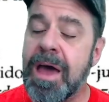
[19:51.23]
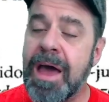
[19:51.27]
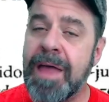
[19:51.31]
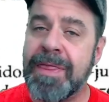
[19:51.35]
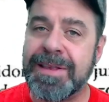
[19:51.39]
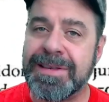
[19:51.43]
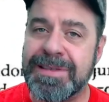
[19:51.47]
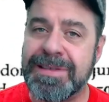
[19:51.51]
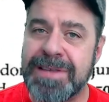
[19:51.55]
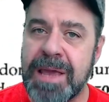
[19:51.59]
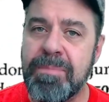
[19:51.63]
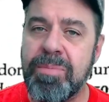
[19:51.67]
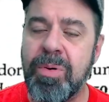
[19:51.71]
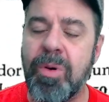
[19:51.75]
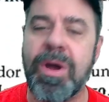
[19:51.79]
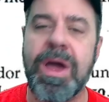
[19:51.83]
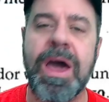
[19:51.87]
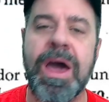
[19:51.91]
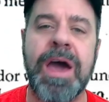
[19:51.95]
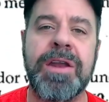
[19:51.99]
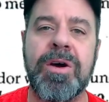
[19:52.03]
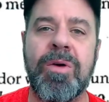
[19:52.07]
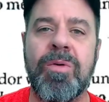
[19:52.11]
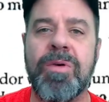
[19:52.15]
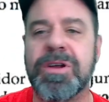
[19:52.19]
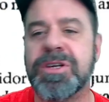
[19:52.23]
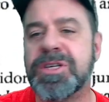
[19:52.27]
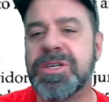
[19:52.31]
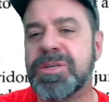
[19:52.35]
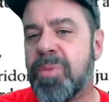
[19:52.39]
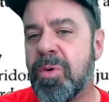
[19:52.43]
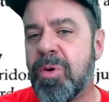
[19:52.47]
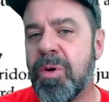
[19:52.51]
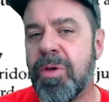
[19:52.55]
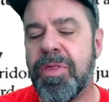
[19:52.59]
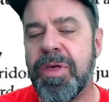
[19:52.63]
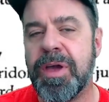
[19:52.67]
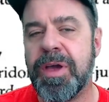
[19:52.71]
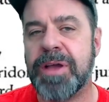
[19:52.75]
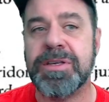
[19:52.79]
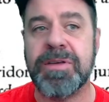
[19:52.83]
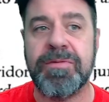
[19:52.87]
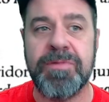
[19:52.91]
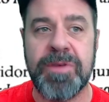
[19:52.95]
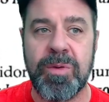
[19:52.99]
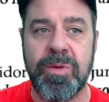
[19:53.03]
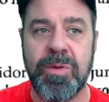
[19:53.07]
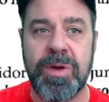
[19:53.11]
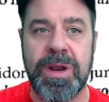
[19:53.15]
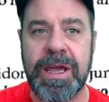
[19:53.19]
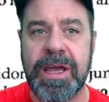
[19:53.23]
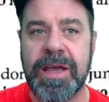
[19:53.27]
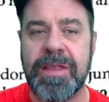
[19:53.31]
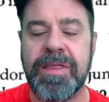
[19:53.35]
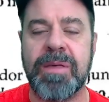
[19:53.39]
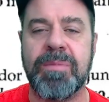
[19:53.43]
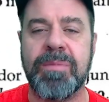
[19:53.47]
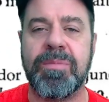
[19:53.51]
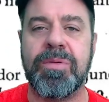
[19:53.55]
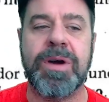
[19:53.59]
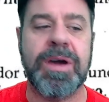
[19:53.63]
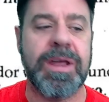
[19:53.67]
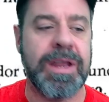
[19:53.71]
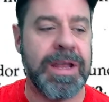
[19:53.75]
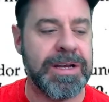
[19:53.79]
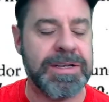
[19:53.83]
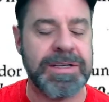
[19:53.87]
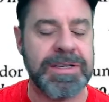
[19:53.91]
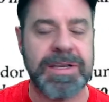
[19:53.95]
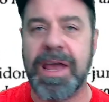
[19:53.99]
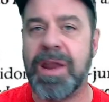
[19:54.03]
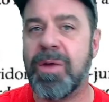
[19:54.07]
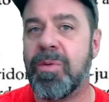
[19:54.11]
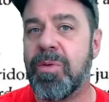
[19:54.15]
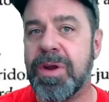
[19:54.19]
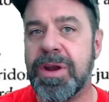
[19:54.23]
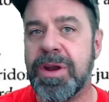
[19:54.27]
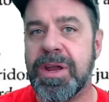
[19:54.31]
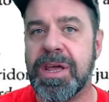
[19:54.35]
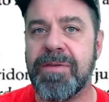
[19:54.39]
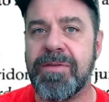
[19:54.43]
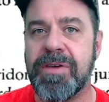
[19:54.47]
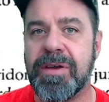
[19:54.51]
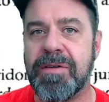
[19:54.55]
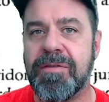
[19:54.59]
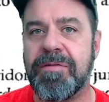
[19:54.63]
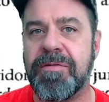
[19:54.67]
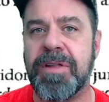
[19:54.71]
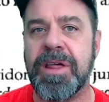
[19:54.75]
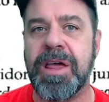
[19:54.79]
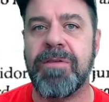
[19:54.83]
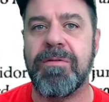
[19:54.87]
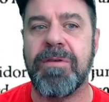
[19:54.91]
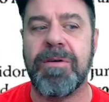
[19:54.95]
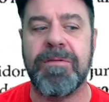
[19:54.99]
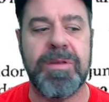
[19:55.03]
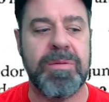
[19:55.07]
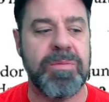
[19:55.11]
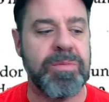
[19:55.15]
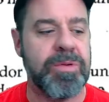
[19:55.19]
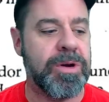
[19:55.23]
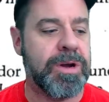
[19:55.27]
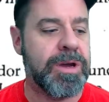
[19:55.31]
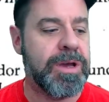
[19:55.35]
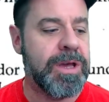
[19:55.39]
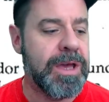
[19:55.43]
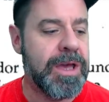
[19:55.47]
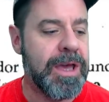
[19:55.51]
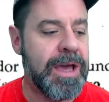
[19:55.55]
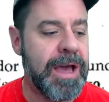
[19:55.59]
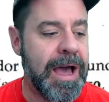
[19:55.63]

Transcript: at the same point, I don't want to spoil things if you want to get the book, and I just kind of wanted to give you a flavor of the book.